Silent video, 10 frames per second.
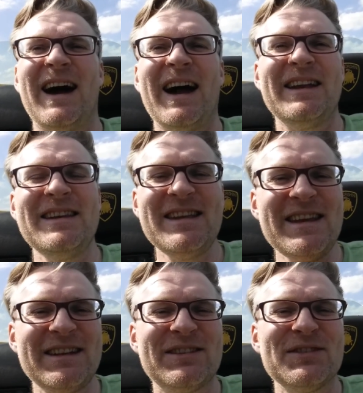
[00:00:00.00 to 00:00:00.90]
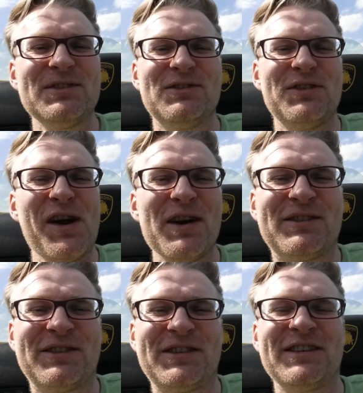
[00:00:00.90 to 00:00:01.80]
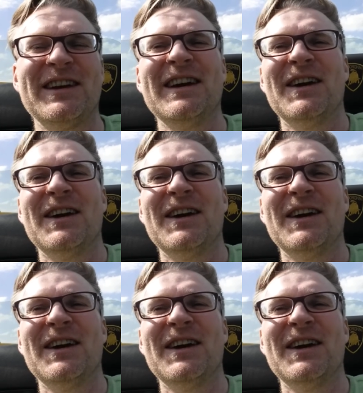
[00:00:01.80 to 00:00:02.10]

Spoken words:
I need to judge